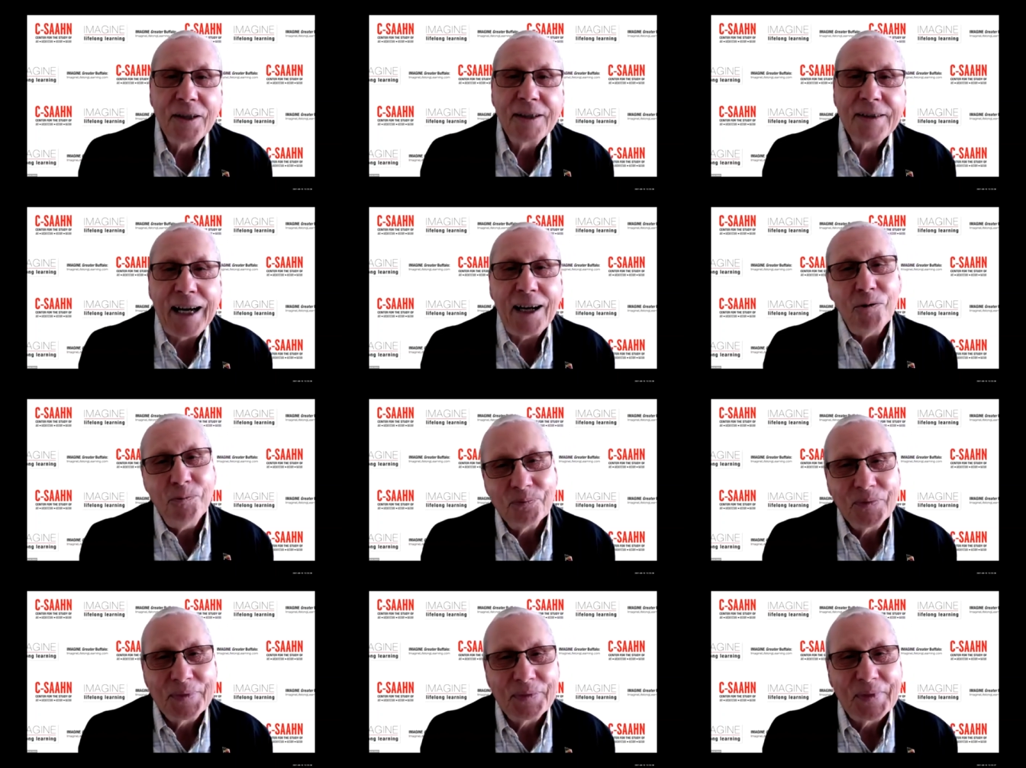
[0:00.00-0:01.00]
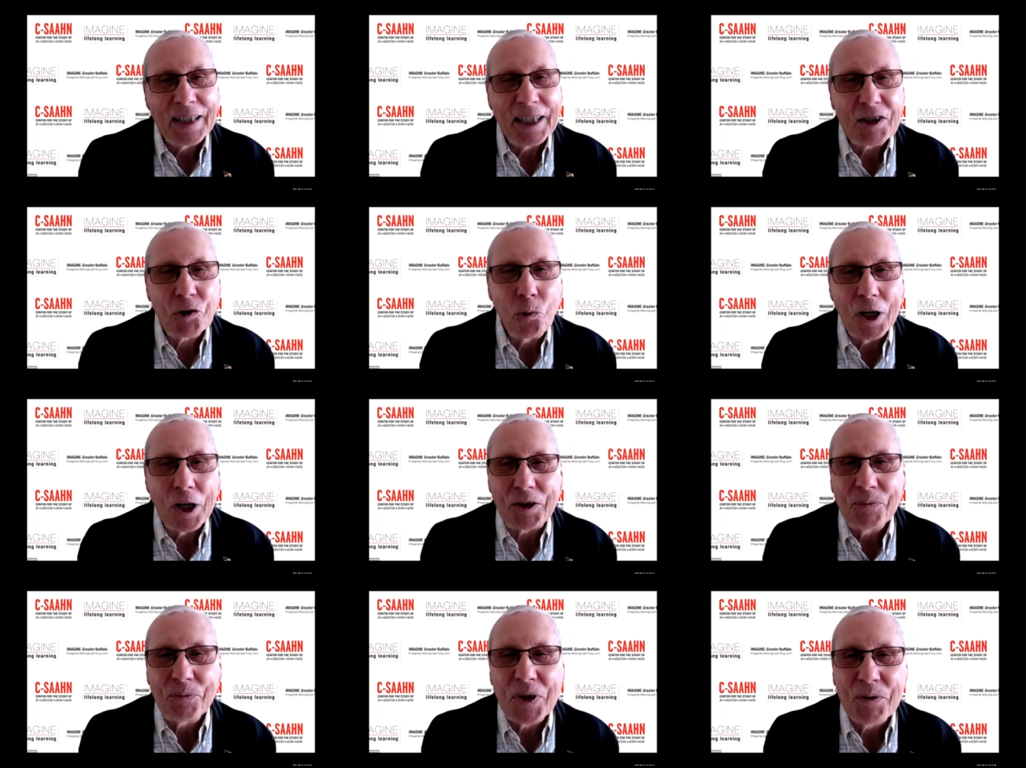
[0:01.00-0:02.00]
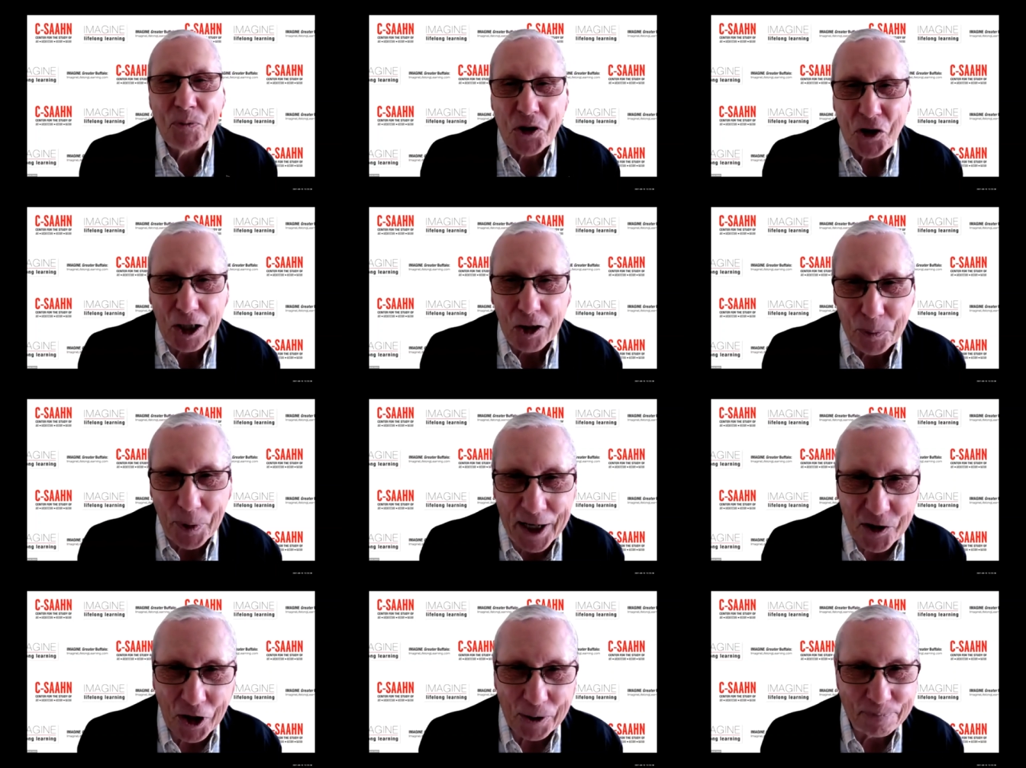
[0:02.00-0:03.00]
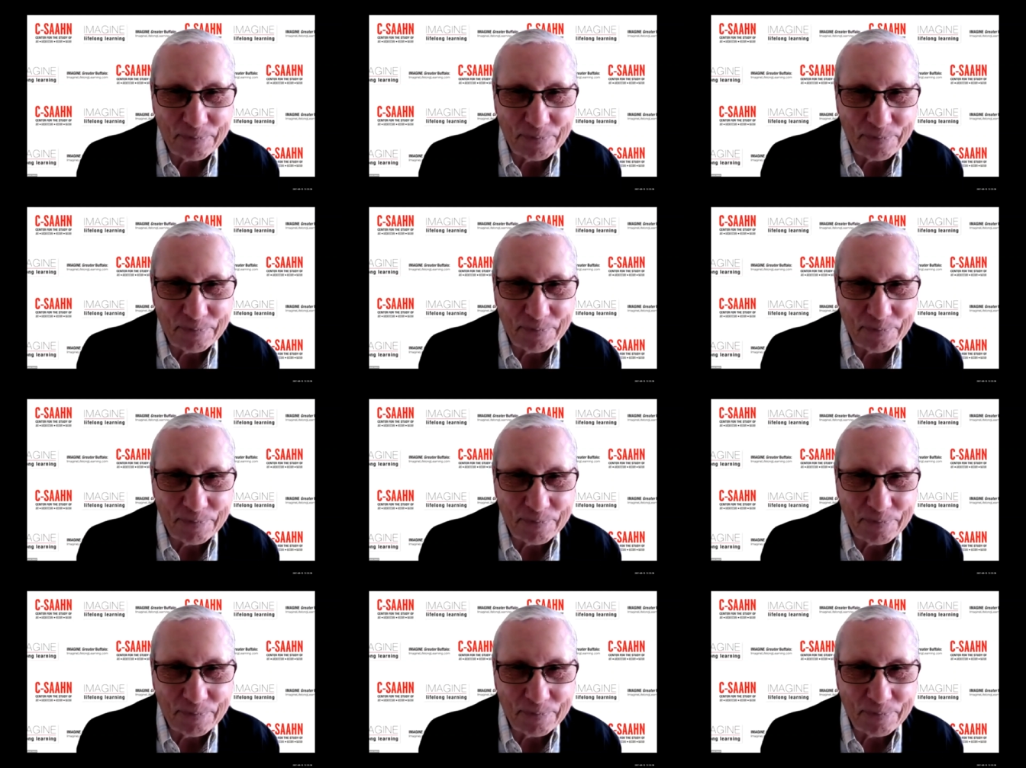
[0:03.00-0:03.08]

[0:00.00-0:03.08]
Now, let's welcome Michelle Urbanczyk.